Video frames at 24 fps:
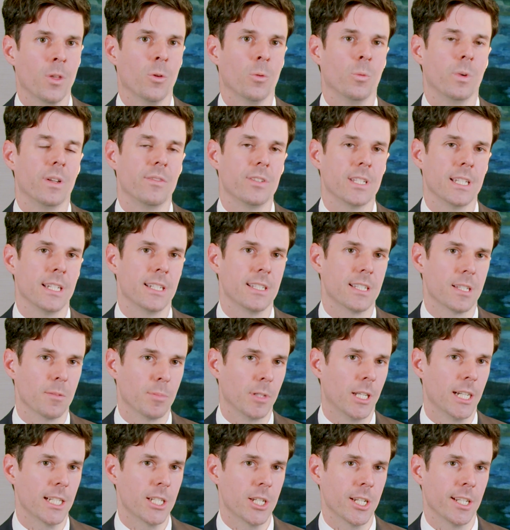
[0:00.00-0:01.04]
We've seen
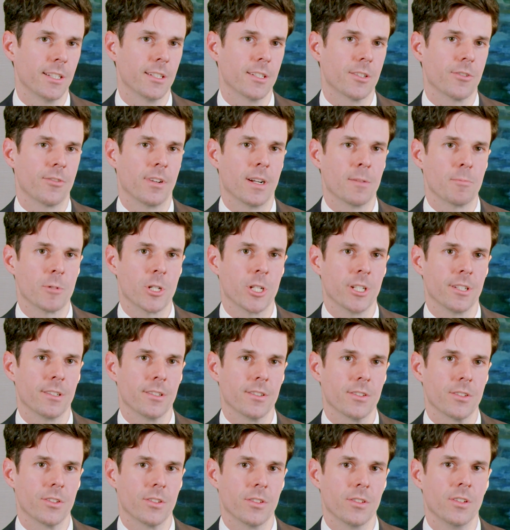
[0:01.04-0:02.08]
supply chain
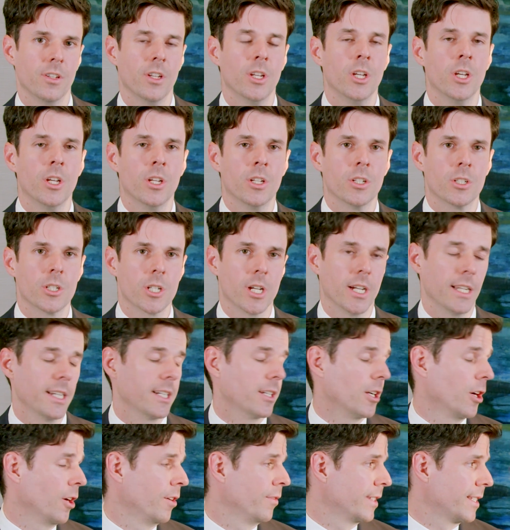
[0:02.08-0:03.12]
disruptions, China
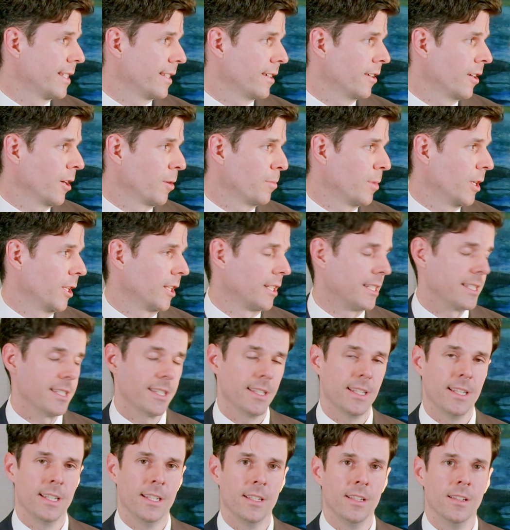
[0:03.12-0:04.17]
COVID zero
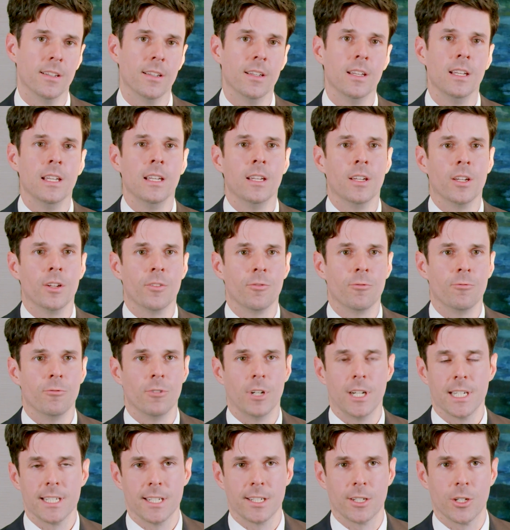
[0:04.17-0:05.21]
policy,
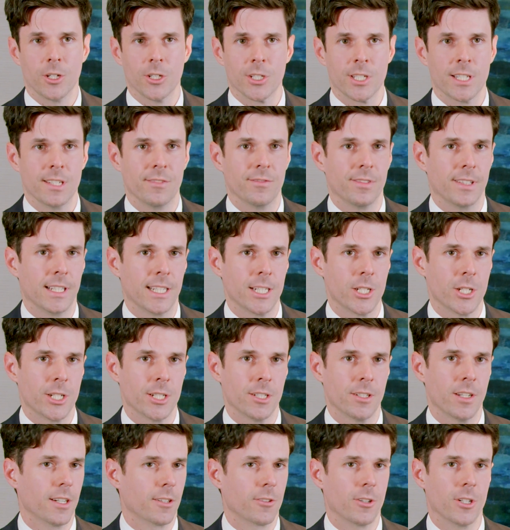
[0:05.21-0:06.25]
rising cost
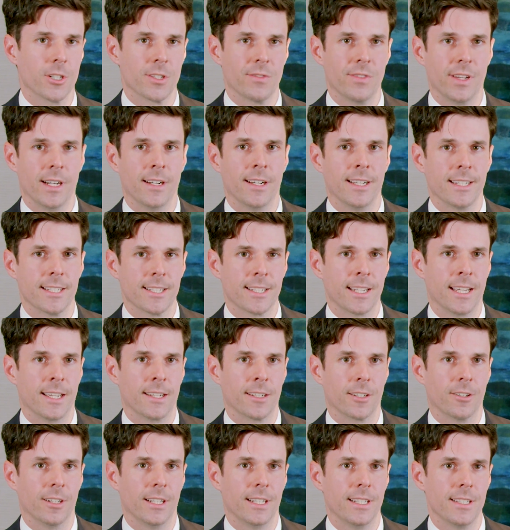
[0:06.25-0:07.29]
inflation across various
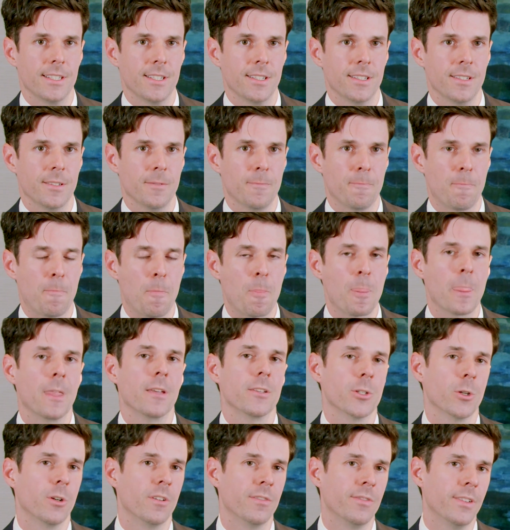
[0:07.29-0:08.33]
categories,
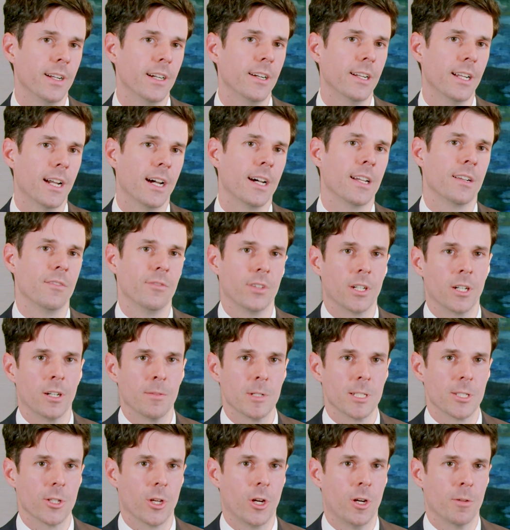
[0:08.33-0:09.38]
so a very hard
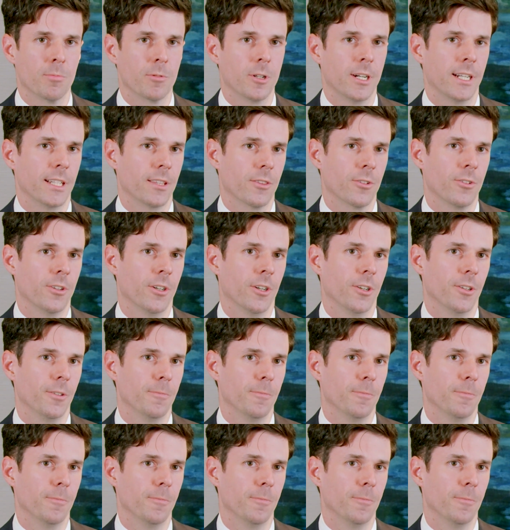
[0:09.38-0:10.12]
environment to operate through.